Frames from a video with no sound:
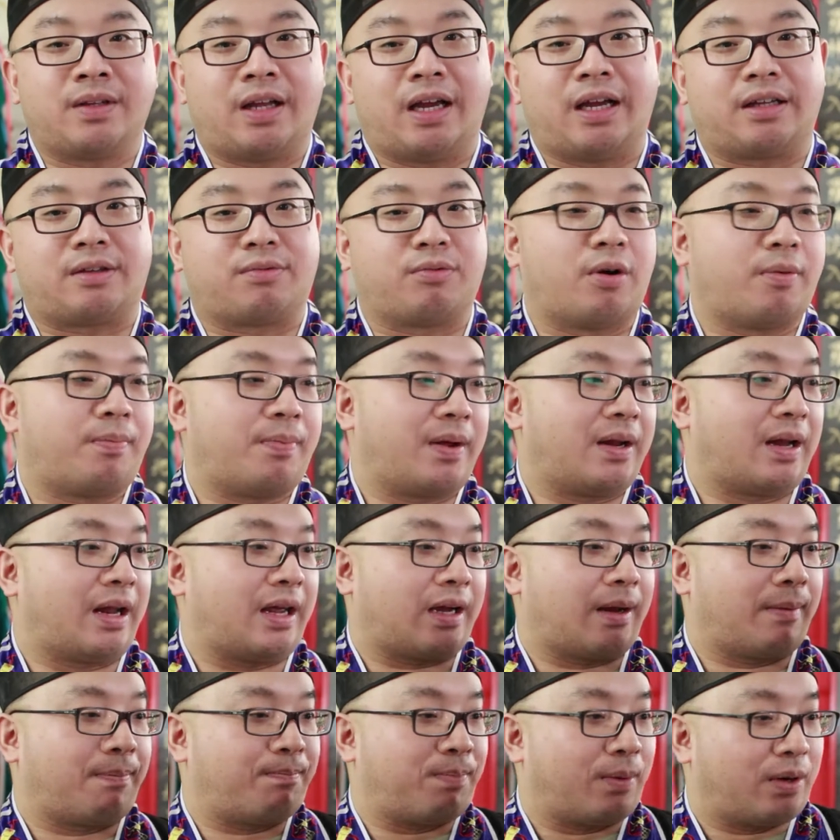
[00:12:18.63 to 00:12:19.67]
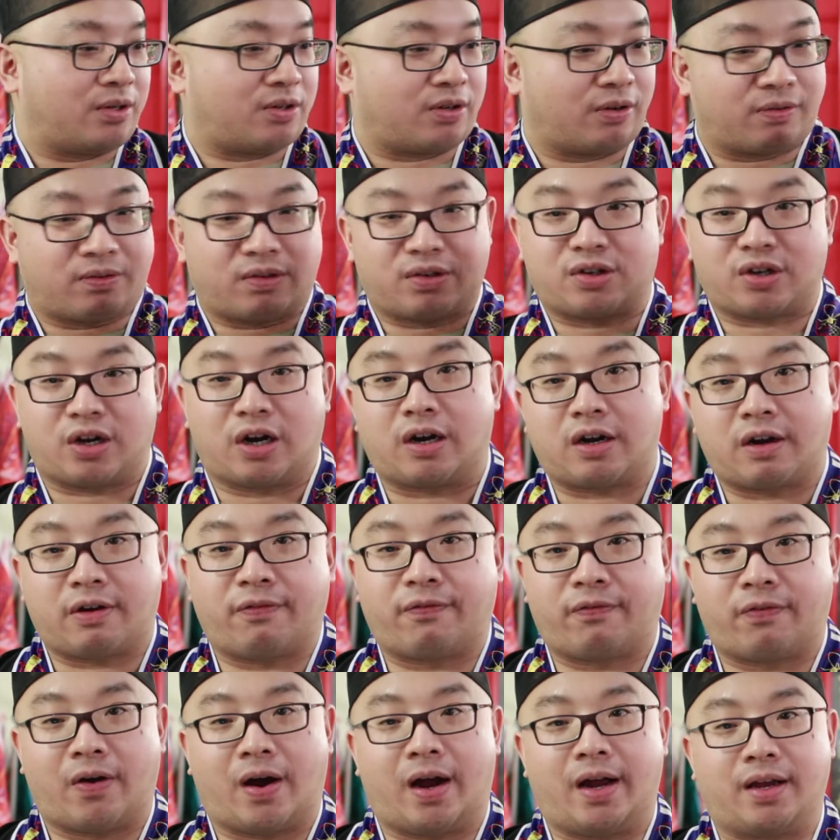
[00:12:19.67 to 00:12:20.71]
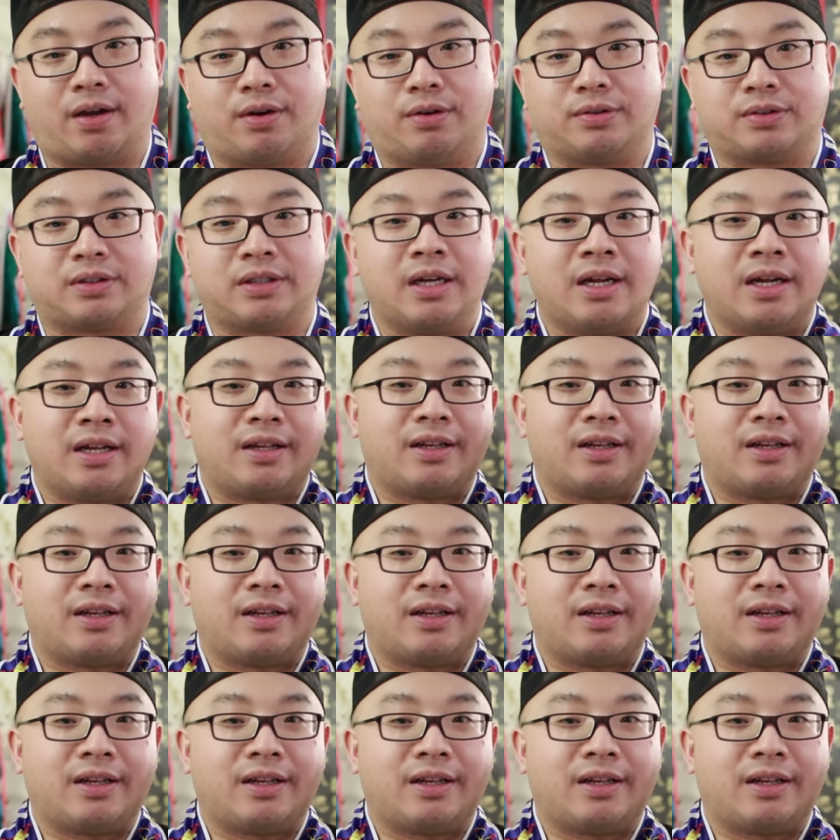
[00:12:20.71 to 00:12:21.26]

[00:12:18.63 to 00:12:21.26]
it will be like a bunch of junk files.